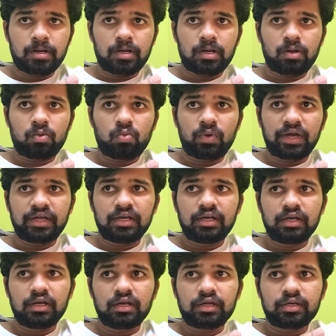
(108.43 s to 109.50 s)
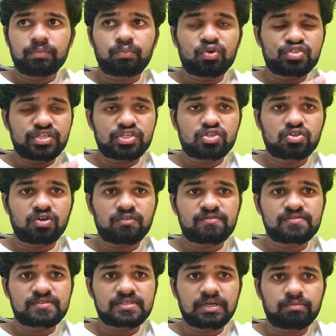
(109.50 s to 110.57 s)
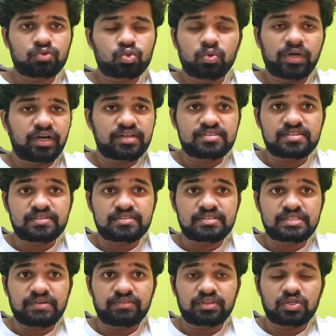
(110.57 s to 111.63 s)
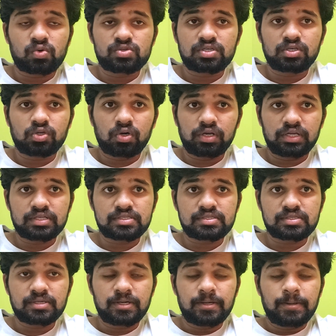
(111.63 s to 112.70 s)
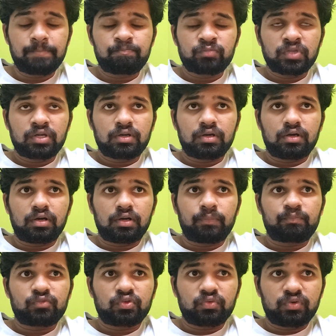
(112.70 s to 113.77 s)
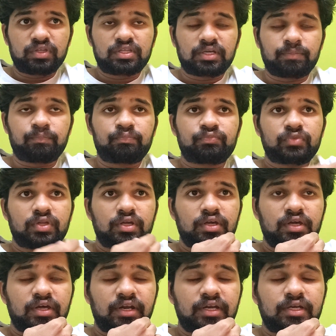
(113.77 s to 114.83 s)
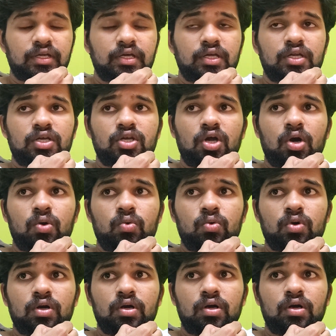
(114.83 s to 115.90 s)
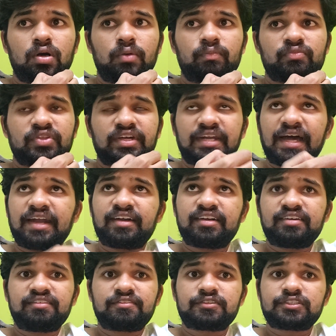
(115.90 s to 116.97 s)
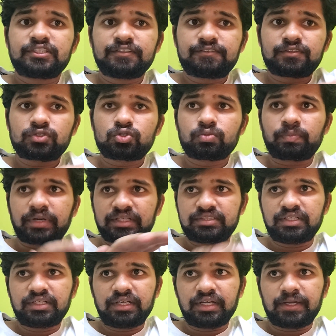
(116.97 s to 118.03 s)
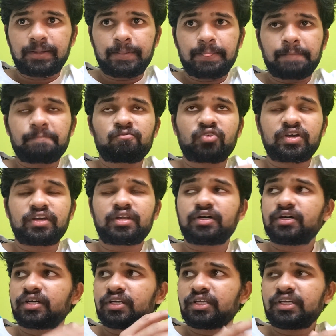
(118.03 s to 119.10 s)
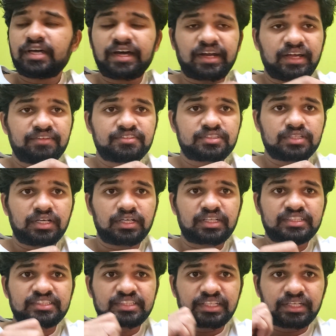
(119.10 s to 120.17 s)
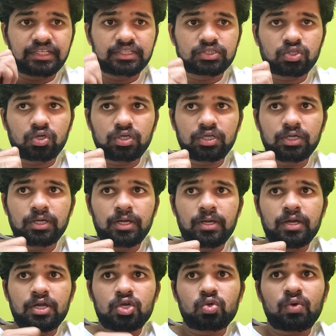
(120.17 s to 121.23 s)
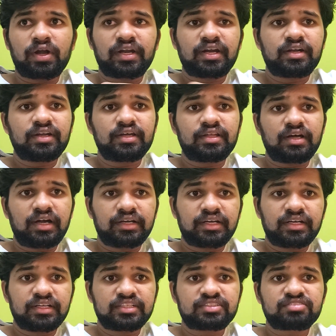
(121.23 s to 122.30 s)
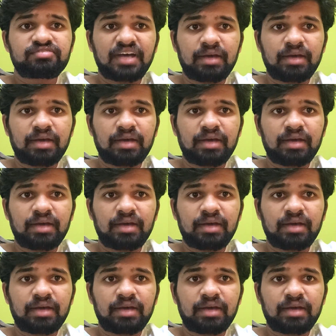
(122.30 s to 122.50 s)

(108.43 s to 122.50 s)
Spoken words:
while in possession of some $267,000 with him. Right now, the narrative shifts to present day, where Ernie arrives at a ski resort to attend his